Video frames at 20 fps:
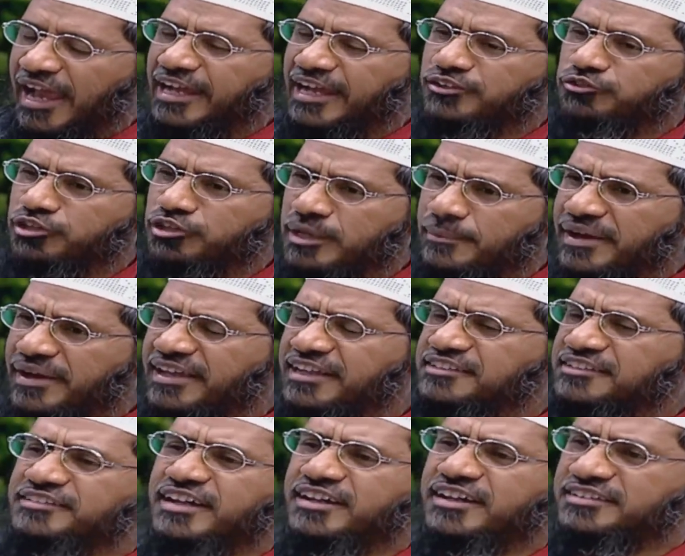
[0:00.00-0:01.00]
And today
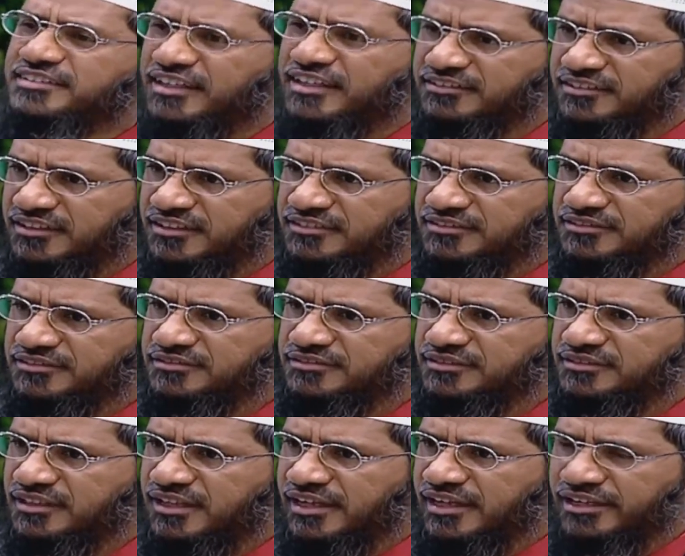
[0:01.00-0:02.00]
medical science tells us,
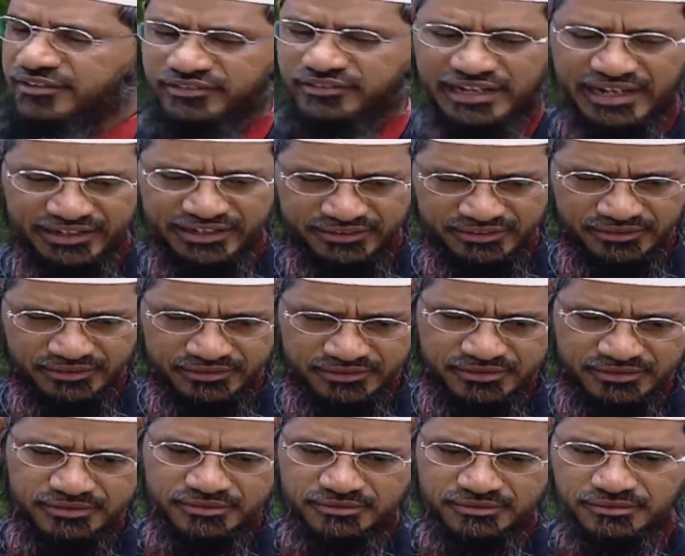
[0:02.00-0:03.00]
and even I had
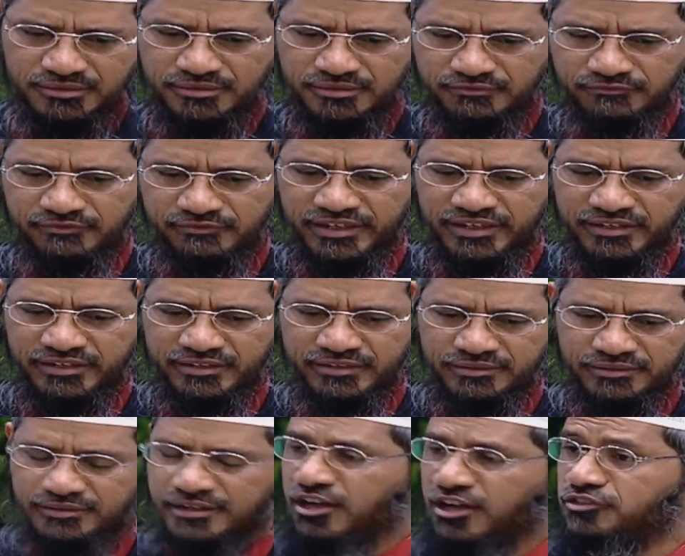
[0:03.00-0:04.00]
learned
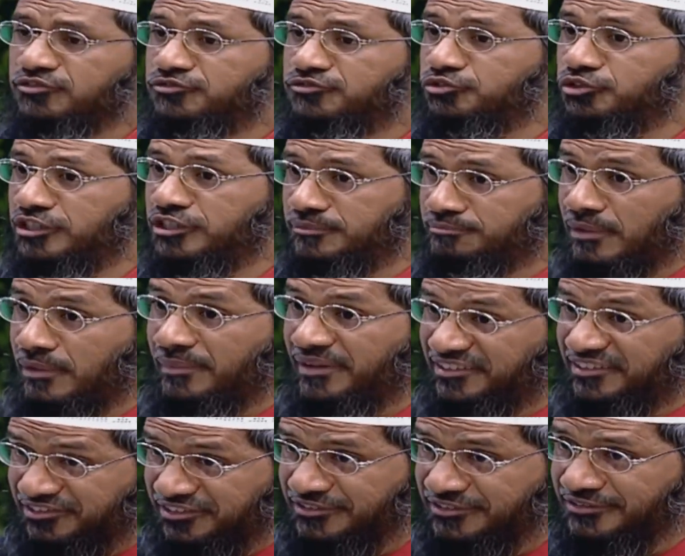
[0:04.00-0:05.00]
when I was doing my
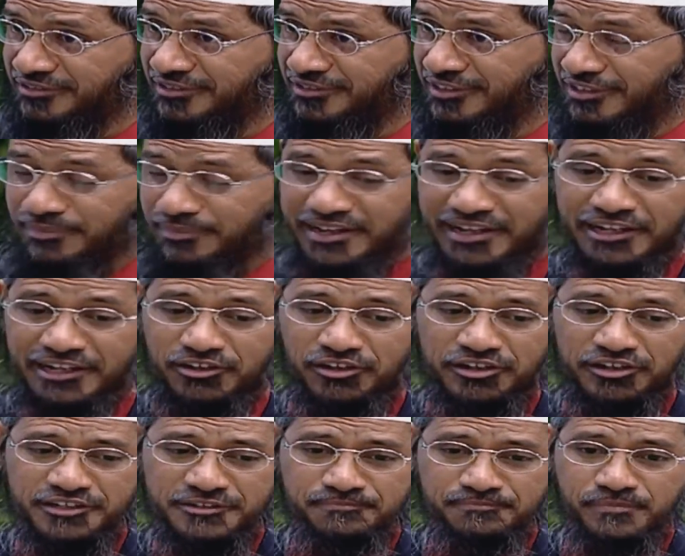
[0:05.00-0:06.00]
medicine in the medical
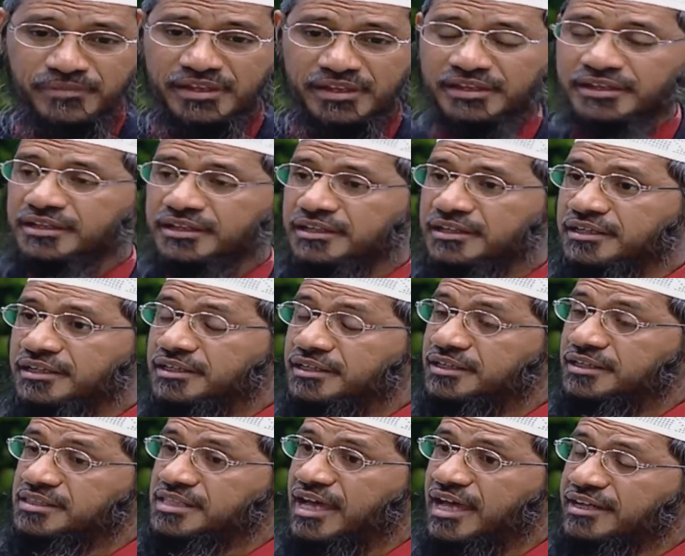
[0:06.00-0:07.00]
college,
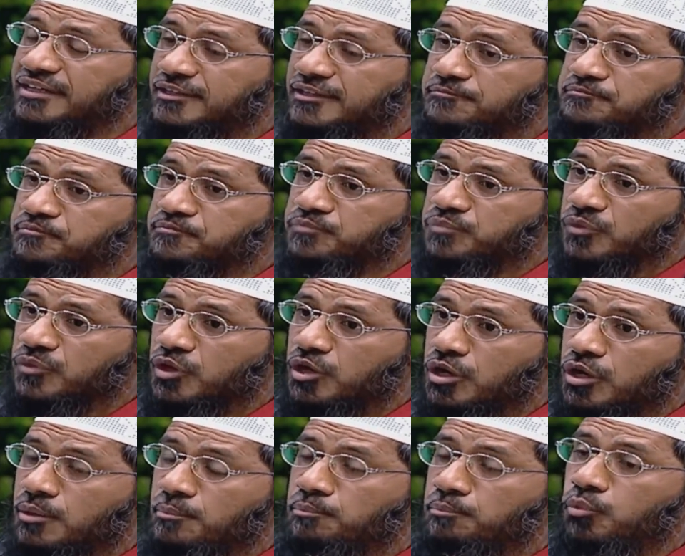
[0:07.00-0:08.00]
that
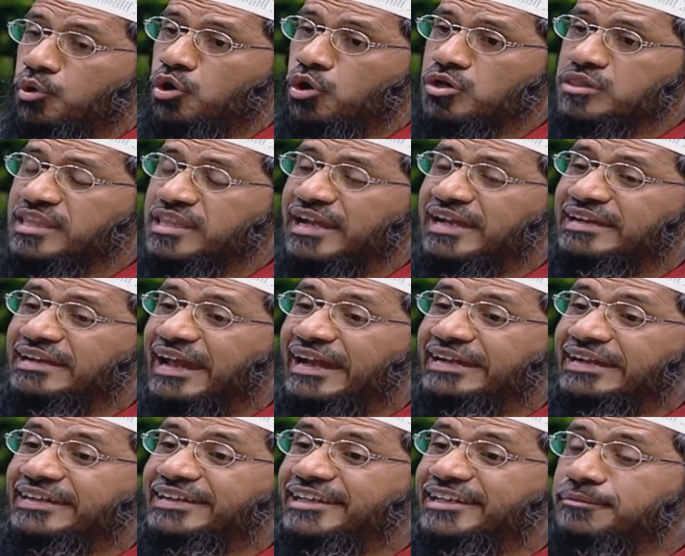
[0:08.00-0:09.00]
more than
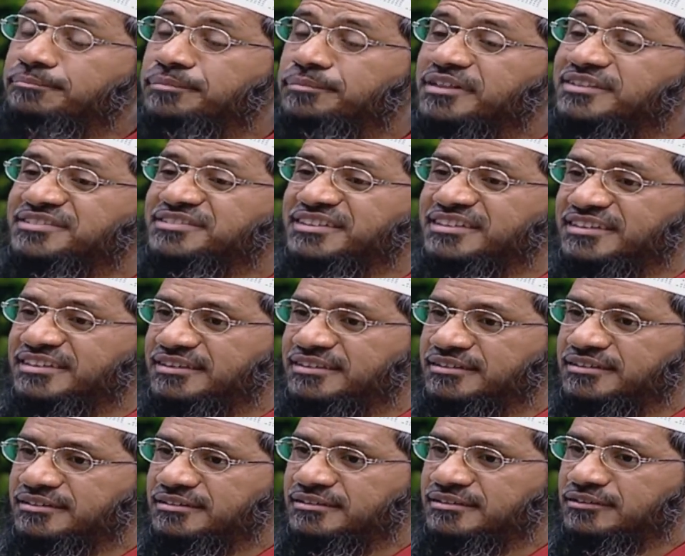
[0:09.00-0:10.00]
90%
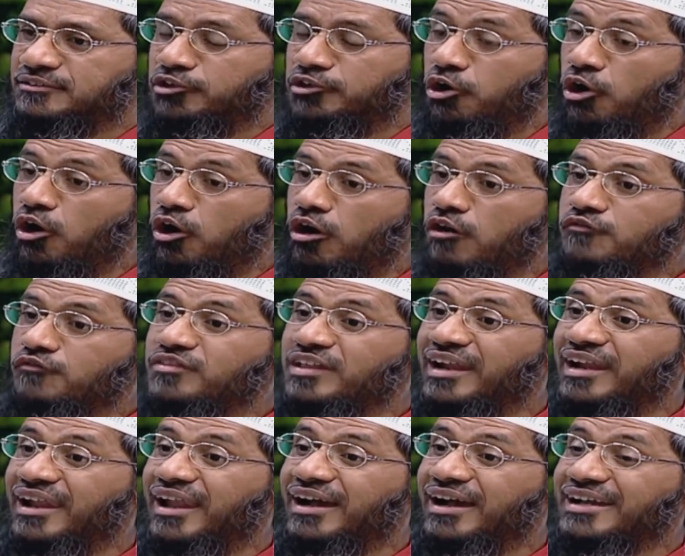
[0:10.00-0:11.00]
of
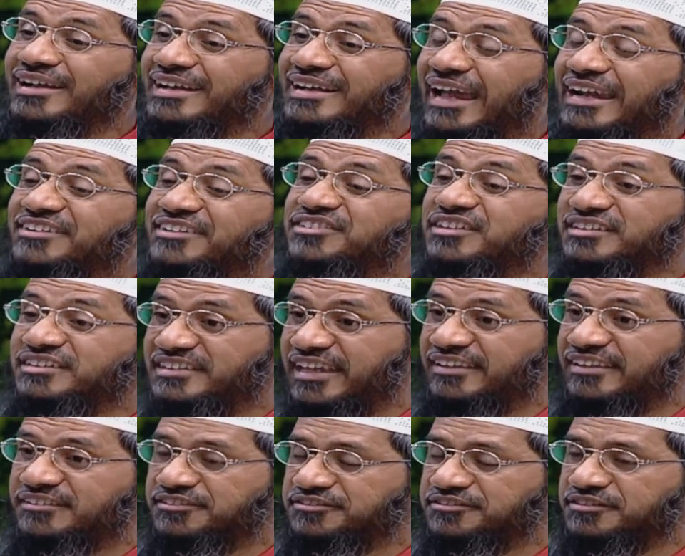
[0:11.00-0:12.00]
the lung cancer
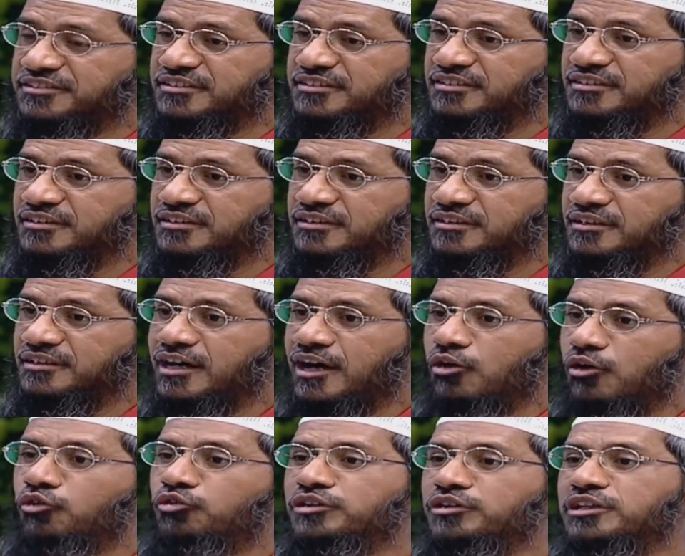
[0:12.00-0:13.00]
deaths
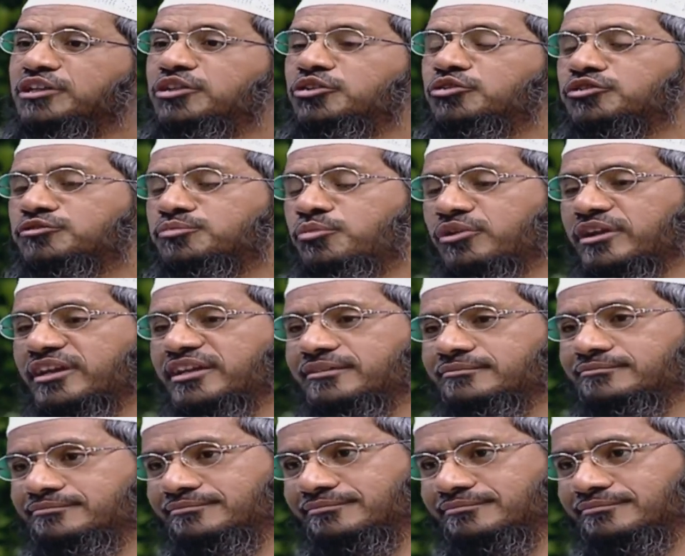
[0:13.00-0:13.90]
are only due to smoking,